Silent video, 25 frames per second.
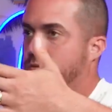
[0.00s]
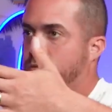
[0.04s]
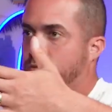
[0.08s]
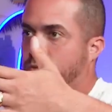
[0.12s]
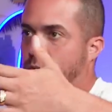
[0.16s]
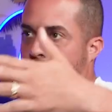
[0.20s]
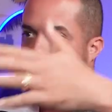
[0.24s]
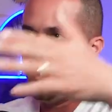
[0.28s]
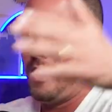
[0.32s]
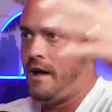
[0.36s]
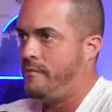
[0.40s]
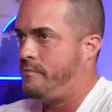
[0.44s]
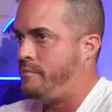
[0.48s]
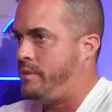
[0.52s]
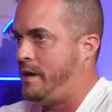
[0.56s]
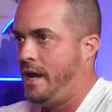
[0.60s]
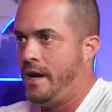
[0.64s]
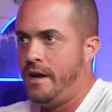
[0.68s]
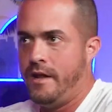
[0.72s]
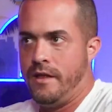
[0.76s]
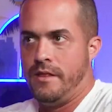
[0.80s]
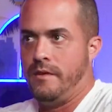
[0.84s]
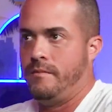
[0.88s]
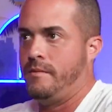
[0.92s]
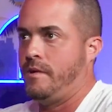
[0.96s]
We have
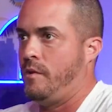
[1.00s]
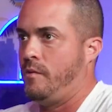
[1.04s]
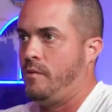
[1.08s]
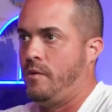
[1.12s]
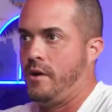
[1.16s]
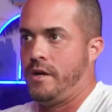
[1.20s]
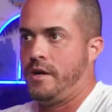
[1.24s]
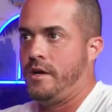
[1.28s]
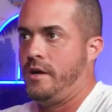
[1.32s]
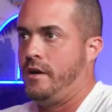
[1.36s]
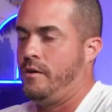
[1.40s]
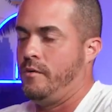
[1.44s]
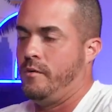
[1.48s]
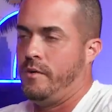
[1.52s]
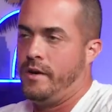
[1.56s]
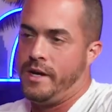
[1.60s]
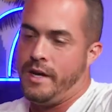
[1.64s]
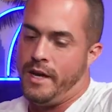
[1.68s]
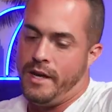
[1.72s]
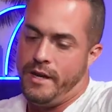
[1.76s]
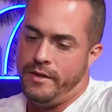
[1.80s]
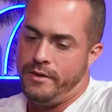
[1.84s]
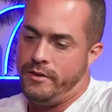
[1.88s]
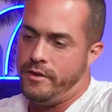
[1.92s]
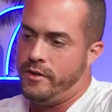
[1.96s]
plenty of them that work here. We
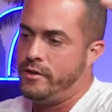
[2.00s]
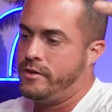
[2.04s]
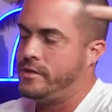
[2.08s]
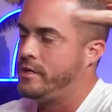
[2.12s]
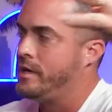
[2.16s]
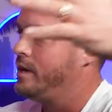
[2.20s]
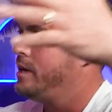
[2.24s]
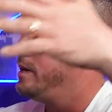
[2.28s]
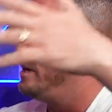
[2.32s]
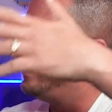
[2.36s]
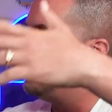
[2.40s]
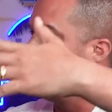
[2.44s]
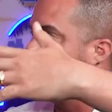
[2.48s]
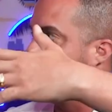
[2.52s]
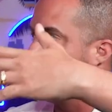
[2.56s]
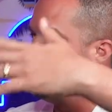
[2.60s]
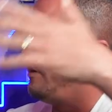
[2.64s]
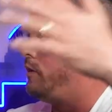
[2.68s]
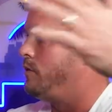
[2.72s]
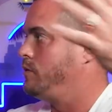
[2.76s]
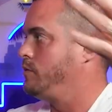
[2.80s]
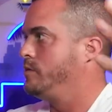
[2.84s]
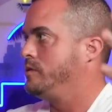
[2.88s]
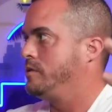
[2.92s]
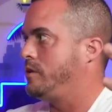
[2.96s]
got interns. They've
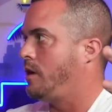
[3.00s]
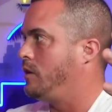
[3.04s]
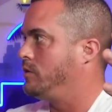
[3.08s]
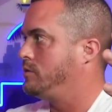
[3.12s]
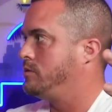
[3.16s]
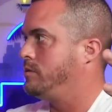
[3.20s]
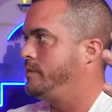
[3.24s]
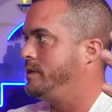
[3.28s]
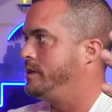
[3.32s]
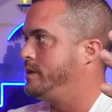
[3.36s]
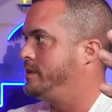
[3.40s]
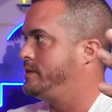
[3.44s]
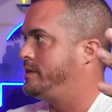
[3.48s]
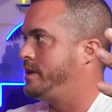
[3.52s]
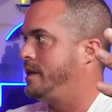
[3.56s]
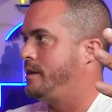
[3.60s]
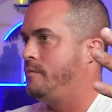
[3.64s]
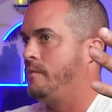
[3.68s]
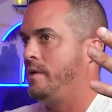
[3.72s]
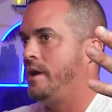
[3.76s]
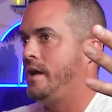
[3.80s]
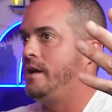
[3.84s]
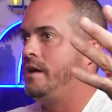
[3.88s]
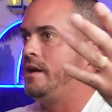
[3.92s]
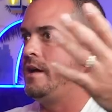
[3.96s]
all also been the same
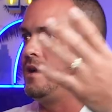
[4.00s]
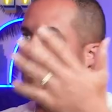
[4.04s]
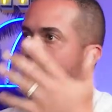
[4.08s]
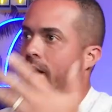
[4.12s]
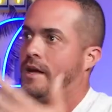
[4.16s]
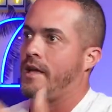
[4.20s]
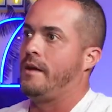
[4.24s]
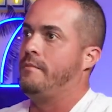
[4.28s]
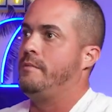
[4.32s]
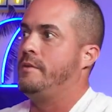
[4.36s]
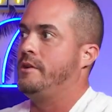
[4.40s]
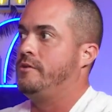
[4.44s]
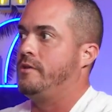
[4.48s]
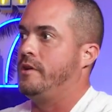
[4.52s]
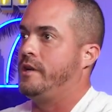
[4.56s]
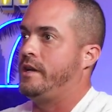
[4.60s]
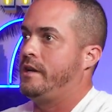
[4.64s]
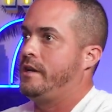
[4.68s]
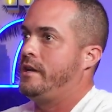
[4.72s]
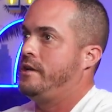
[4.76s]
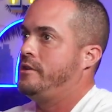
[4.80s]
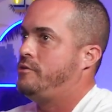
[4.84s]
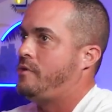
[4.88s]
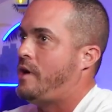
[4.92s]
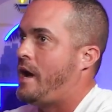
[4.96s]
way. Like, I can't be drinking
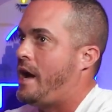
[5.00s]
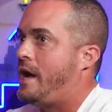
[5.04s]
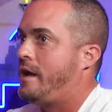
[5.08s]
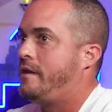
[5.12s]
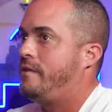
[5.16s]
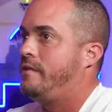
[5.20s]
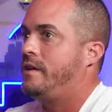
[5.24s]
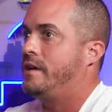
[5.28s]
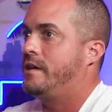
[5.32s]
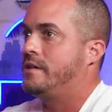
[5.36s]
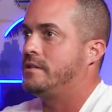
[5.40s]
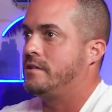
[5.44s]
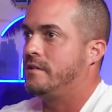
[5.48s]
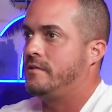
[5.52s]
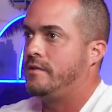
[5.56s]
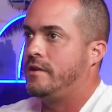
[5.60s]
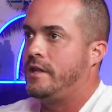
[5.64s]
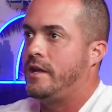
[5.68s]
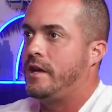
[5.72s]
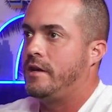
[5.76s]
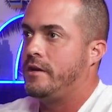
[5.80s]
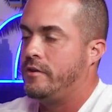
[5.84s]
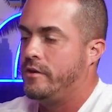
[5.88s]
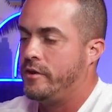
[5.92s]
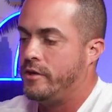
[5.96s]
and driving and stuff
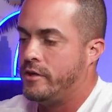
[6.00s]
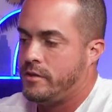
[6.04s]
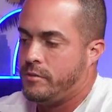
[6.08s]
like that. You're